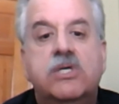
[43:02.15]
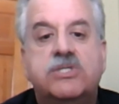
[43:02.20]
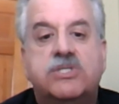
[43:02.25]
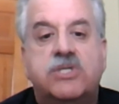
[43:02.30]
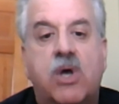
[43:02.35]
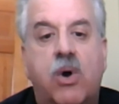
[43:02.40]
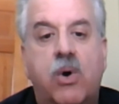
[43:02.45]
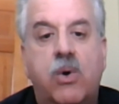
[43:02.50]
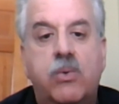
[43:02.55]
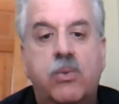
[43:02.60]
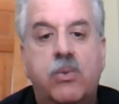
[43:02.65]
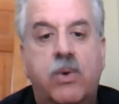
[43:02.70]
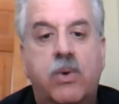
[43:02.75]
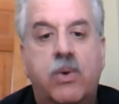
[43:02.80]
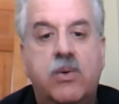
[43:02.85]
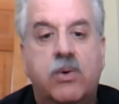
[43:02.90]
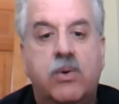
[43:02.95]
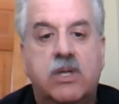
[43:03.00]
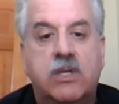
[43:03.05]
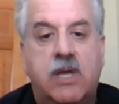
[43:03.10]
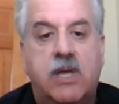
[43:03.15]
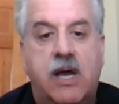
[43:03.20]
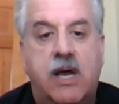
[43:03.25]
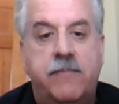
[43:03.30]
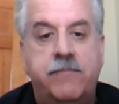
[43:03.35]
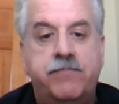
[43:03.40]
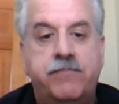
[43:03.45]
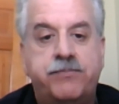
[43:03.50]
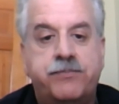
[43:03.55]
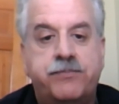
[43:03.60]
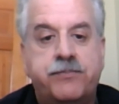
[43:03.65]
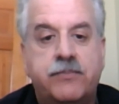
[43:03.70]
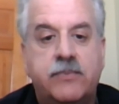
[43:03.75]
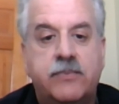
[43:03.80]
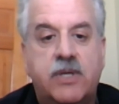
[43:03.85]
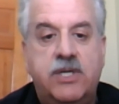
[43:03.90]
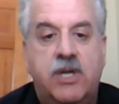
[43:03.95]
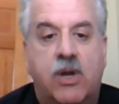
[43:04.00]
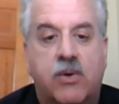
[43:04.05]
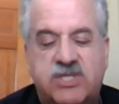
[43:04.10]
So we will,
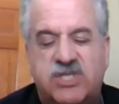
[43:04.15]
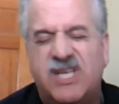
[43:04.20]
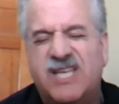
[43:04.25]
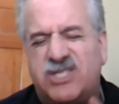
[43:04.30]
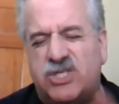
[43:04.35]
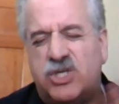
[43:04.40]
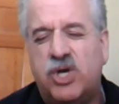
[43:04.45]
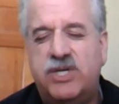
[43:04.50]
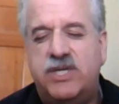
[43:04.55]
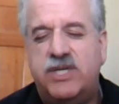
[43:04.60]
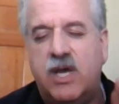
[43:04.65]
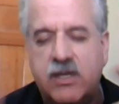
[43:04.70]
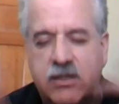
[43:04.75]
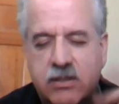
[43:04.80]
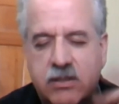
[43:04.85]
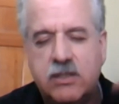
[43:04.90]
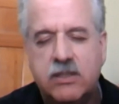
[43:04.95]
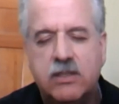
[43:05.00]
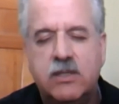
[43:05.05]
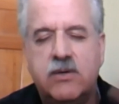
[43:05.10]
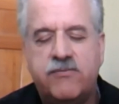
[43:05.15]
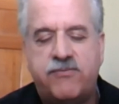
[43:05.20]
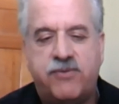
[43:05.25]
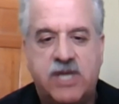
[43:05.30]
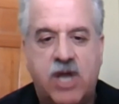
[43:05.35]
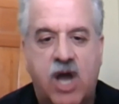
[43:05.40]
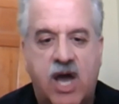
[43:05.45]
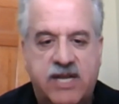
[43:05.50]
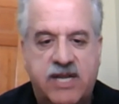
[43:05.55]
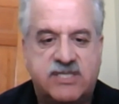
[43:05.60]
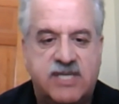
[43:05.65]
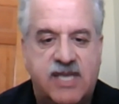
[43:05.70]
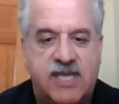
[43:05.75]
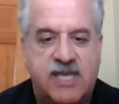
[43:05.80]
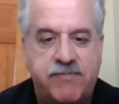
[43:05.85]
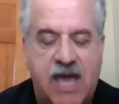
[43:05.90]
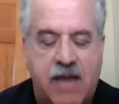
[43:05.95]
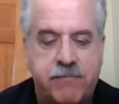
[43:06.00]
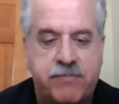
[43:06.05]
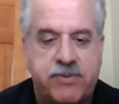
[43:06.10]
it's good for the audience to
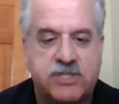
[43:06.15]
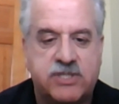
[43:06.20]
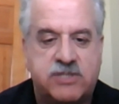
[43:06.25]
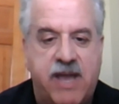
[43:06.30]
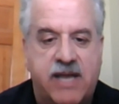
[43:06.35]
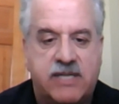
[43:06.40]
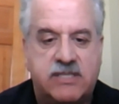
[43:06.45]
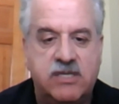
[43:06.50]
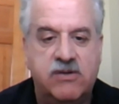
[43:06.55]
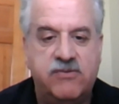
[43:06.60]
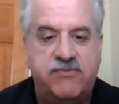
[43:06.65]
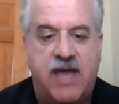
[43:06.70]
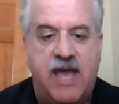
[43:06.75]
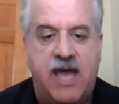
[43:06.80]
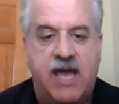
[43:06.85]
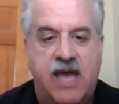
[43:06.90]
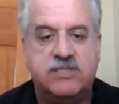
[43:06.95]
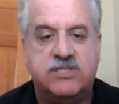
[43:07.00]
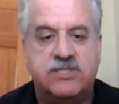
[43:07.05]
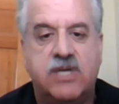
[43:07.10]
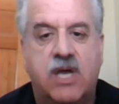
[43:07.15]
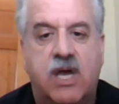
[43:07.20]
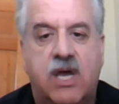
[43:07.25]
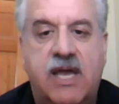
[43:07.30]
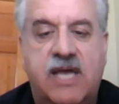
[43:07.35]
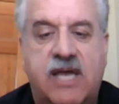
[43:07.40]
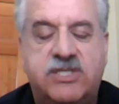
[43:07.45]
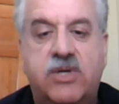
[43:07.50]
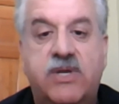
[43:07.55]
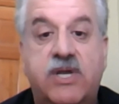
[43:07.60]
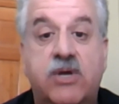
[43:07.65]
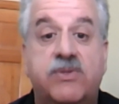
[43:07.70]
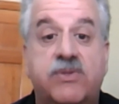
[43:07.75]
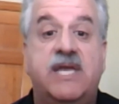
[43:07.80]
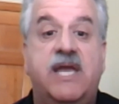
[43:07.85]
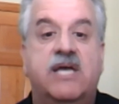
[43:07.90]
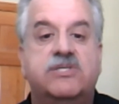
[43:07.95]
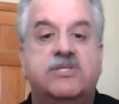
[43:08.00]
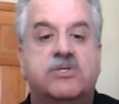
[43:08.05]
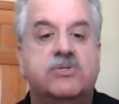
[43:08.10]
keep that in perspective as you hear
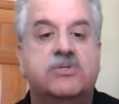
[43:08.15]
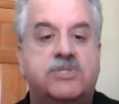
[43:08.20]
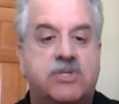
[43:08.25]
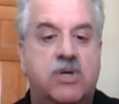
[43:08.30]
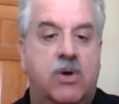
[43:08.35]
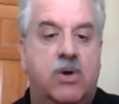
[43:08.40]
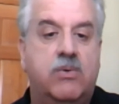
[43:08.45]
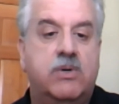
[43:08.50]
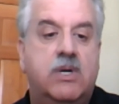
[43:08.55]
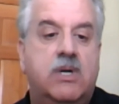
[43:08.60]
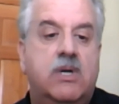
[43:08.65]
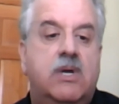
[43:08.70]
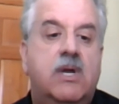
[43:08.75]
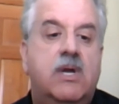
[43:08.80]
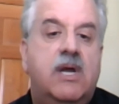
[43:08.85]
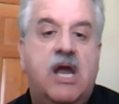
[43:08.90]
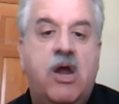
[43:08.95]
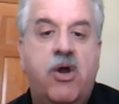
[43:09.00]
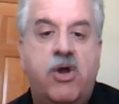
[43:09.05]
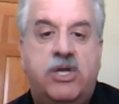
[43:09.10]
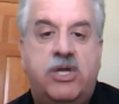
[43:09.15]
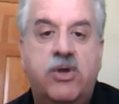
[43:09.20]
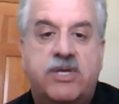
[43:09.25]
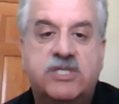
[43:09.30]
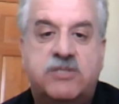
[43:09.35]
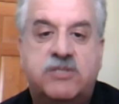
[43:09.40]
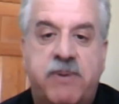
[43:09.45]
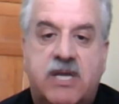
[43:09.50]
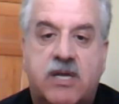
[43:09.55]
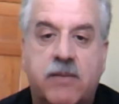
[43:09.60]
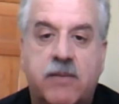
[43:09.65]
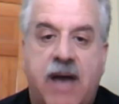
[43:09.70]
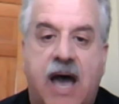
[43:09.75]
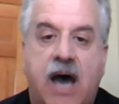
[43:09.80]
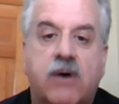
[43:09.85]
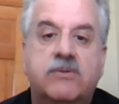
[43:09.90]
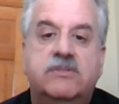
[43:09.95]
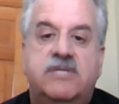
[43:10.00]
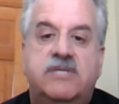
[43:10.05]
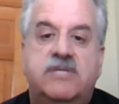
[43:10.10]
the answer. So Eric, you can speak
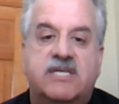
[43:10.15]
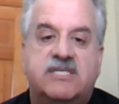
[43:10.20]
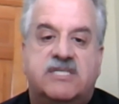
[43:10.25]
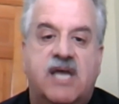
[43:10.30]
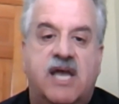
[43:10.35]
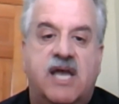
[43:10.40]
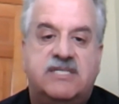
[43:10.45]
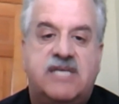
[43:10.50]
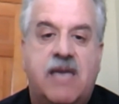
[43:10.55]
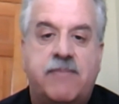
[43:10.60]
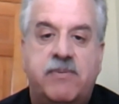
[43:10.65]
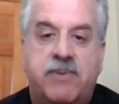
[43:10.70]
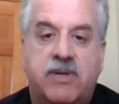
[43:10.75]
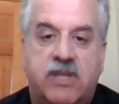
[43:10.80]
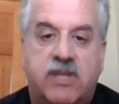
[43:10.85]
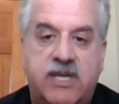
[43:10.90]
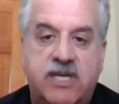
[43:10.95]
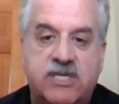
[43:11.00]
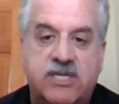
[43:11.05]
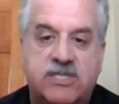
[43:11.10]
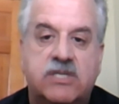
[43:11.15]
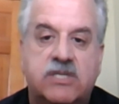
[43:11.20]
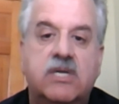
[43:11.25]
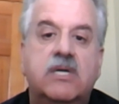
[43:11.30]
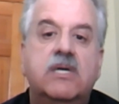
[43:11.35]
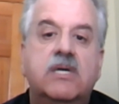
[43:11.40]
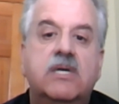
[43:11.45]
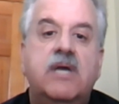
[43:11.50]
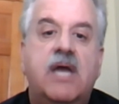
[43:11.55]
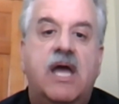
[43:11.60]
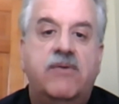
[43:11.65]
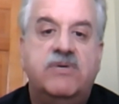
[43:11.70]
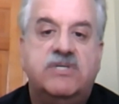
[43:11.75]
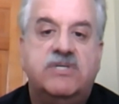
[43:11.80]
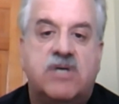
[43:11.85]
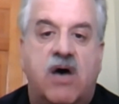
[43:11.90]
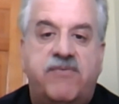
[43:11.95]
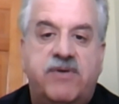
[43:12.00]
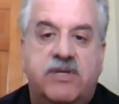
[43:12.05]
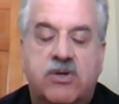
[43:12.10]
about data science capabilities and
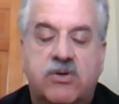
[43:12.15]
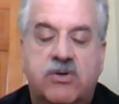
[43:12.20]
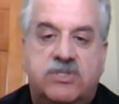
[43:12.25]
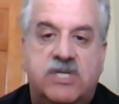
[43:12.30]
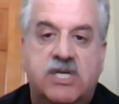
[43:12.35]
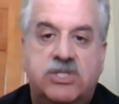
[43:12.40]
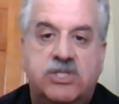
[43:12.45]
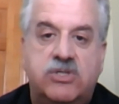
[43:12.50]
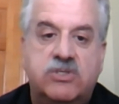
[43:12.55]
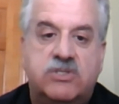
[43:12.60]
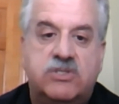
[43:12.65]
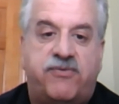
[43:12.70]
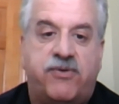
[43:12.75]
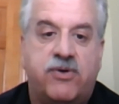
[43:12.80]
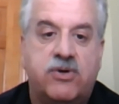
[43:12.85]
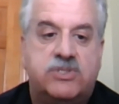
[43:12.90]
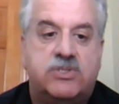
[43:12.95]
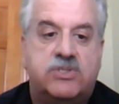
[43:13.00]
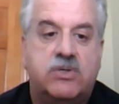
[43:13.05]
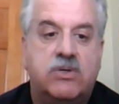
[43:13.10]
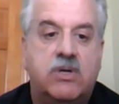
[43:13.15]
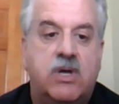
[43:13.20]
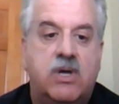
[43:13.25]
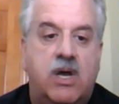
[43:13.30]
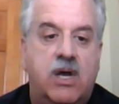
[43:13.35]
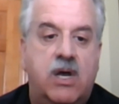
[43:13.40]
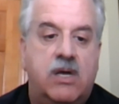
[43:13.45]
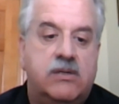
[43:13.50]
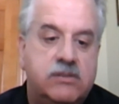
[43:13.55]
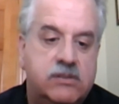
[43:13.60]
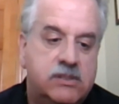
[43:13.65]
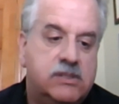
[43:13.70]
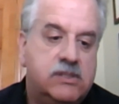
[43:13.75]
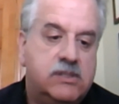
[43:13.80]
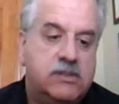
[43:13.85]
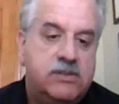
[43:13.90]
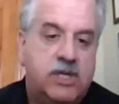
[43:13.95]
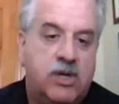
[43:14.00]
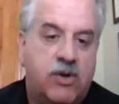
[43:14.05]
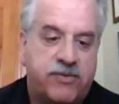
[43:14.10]
resolving those issues first, from
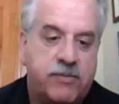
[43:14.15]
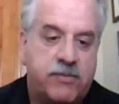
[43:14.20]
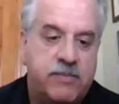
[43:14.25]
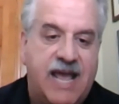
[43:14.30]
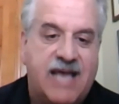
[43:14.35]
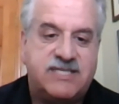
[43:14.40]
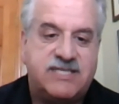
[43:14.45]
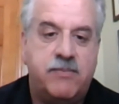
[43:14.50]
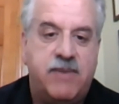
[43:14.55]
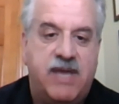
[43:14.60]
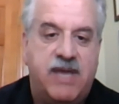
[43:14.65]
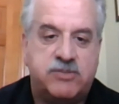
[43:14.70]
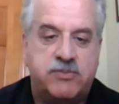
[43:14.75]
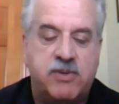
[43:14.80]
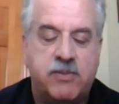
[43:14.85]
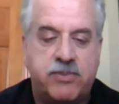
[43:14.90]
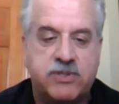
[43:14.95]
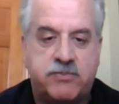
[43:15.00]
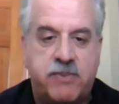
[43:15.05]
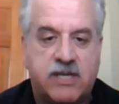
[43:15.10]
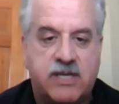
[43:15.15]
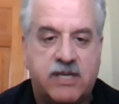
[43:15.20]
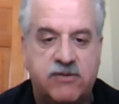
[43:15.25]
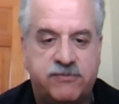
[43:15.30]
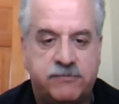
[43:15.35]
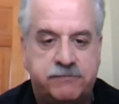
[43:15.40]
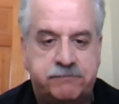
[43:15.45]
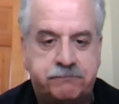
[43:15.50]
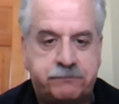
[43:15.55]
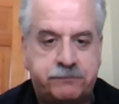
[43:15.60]
an asset management perspective.